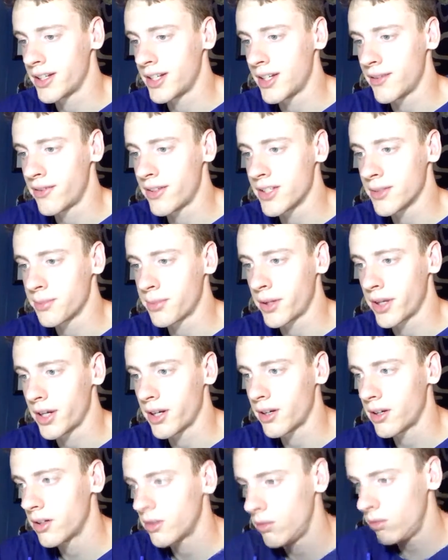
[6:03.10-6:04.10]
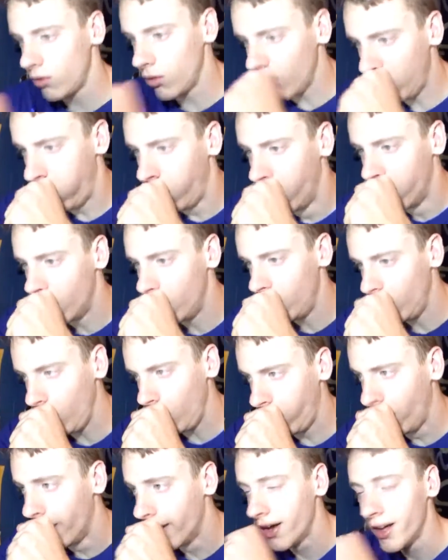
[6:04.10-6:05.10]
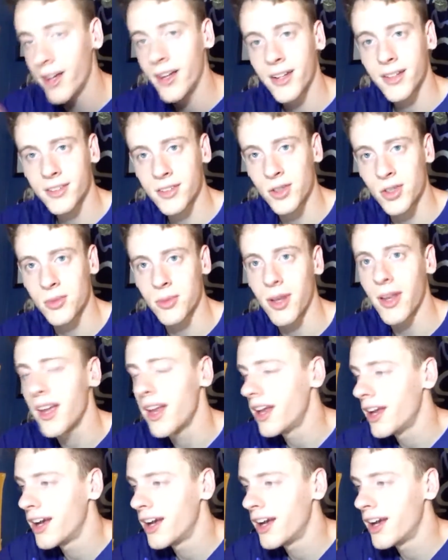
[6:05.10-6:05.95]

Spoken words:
defensive player. Excuse me.